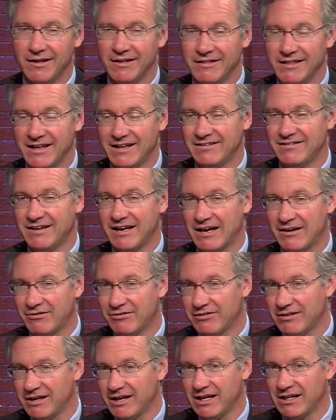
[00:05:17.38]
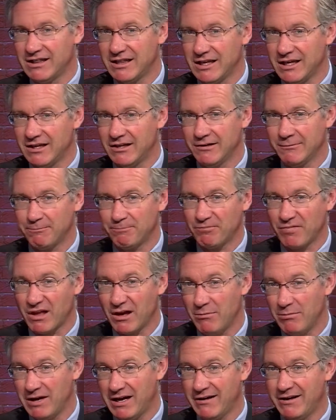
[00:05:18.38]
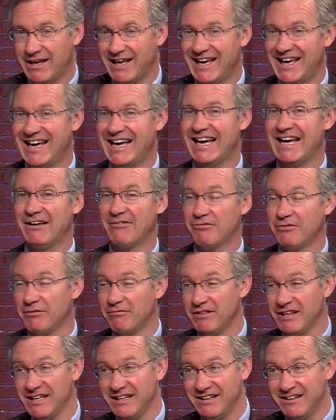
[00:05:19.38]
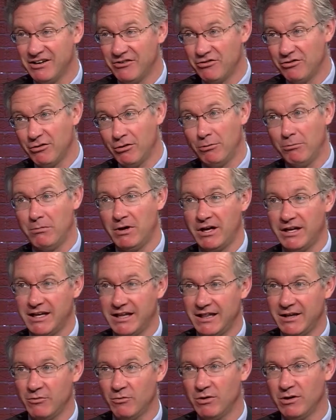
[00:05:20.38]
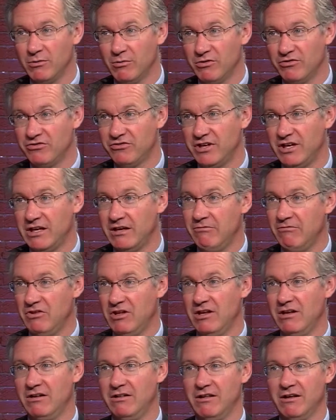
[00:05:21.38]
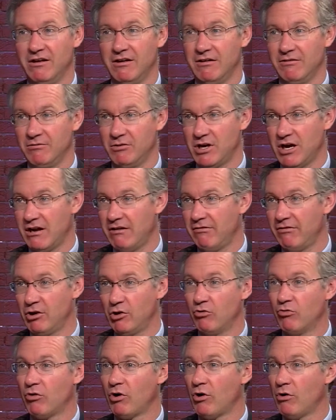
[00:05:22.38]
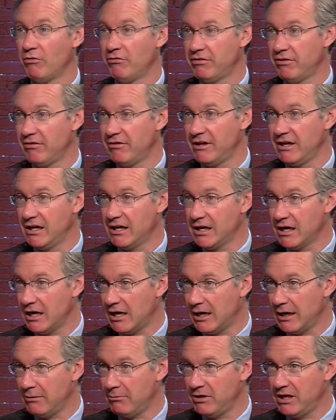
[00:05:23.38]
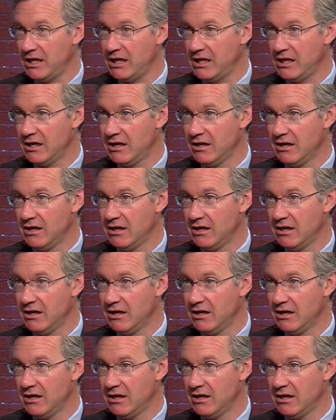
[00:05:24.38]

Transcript: That's actually, I think, about half of the additional money that we received in kind of the growth in the economy.